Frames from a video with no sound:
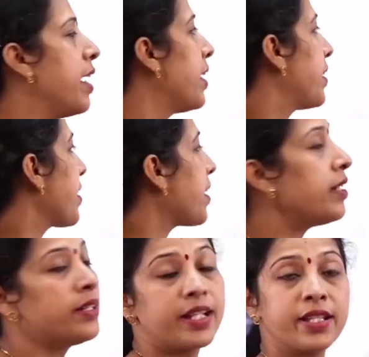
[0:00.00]
it is
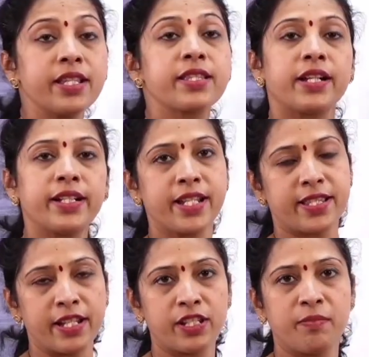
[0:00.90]
30
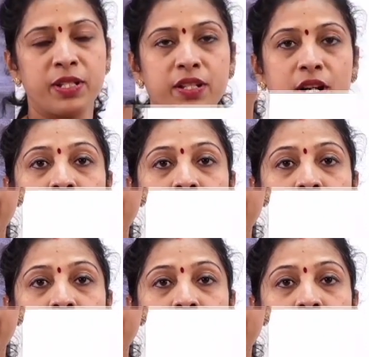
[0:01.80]
centimeter.